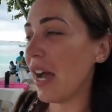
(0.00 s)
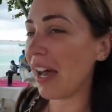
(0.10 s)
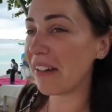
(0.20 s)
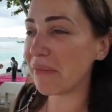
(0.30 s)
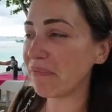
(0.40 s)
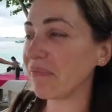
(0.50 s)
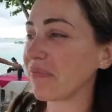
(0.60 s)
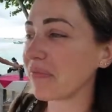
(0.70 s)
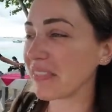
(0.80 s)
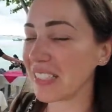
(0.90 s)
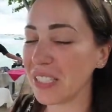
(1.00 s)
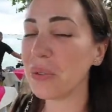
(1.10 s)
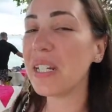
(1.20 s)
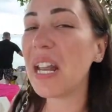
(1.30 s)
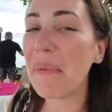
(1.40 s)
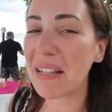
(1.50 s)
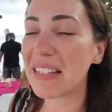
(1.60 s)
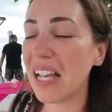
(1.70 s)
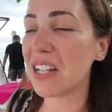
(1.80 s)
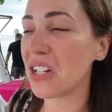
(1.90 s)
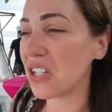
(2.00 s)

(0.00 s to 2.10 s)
I'm doing a massage,